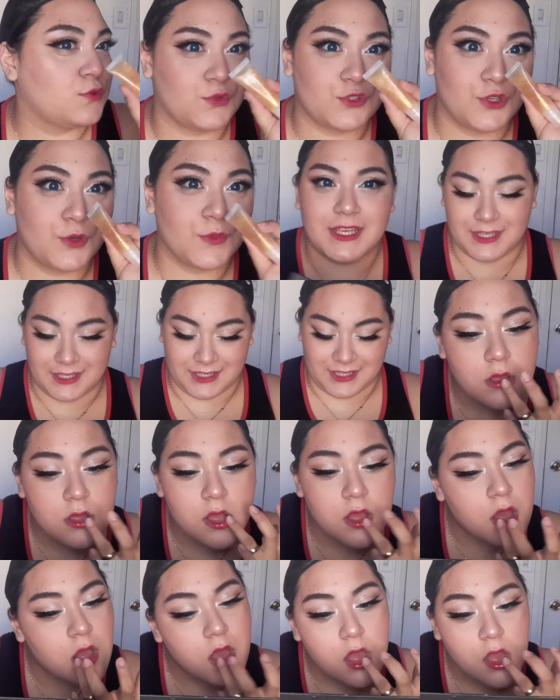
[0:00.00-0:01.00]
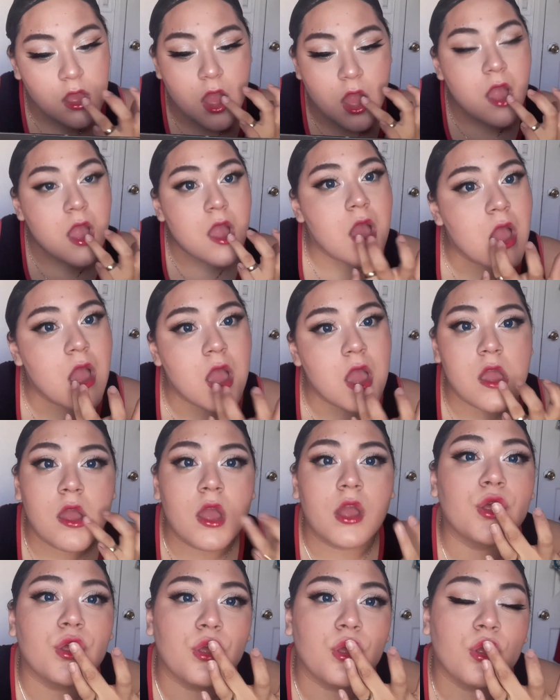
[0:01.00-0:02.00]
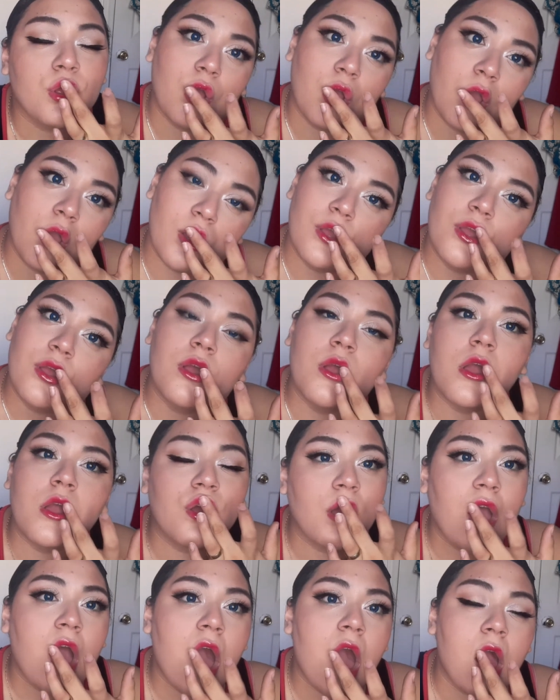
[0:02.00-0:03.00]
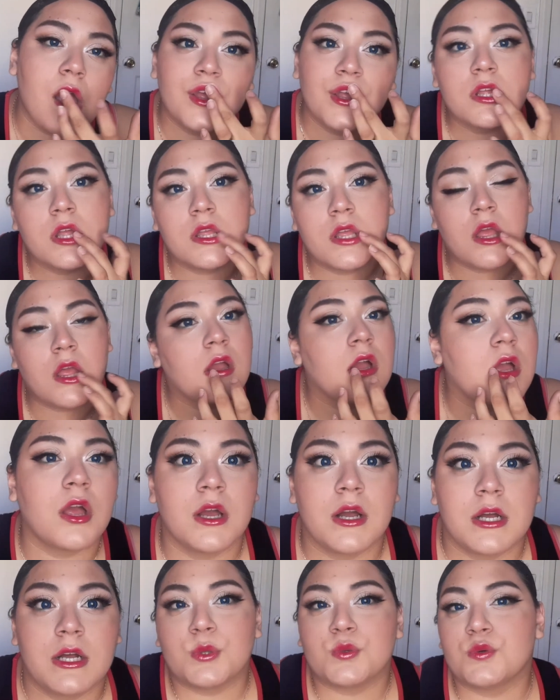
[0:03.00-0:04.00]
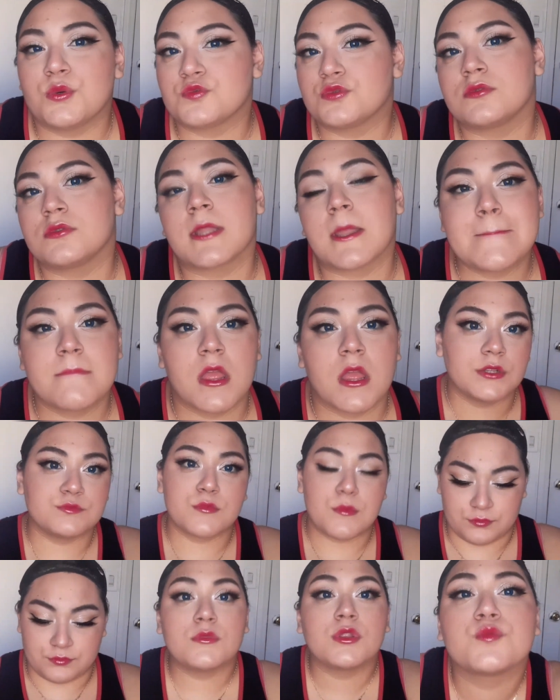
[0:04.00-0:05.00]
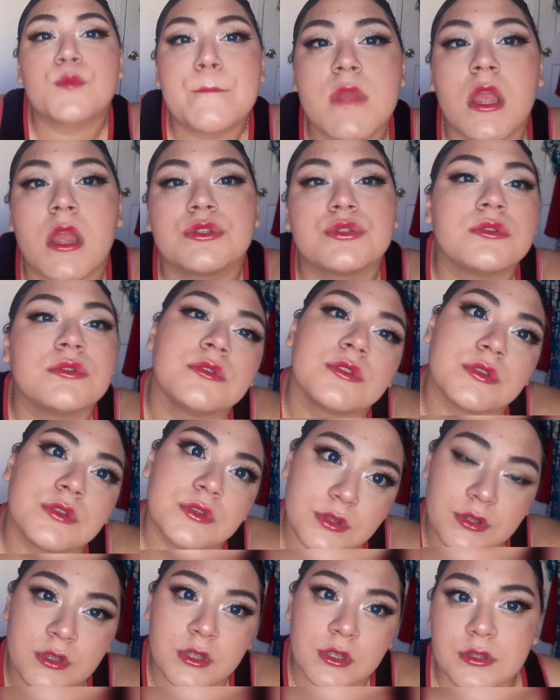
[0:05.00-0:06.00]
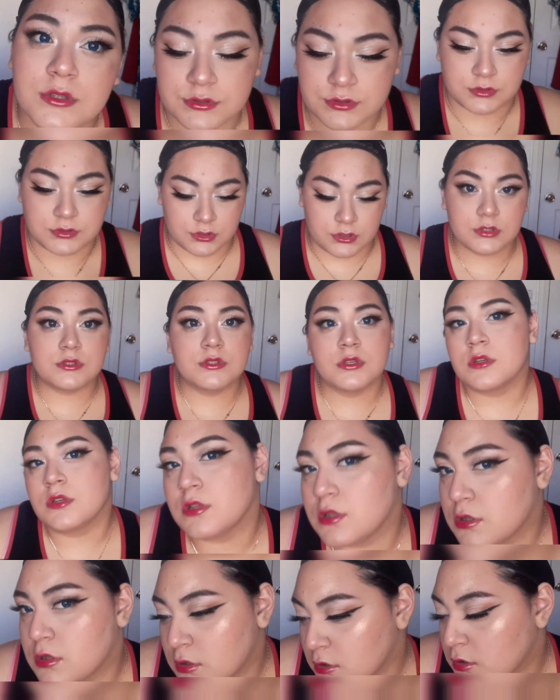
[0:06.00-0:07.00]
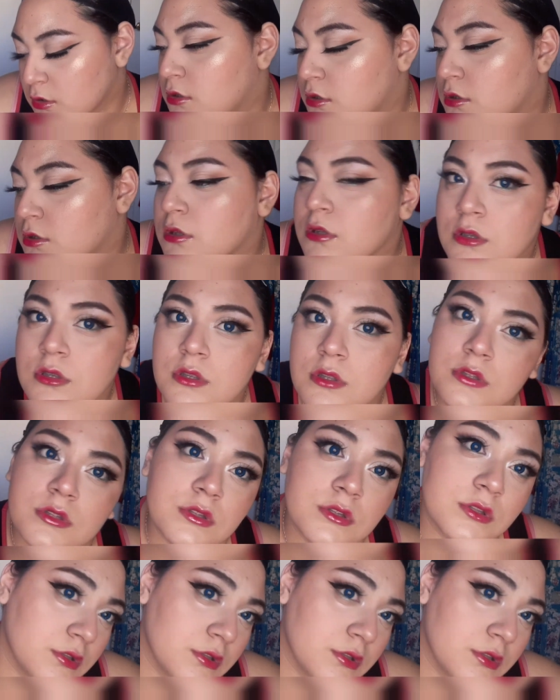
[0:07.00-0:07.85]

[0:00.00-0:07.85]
And now adding a little silver in the outer corner. This is something I've recently loved to do, is connecting the brow bone highlight to whatever shimmer I have on the lid.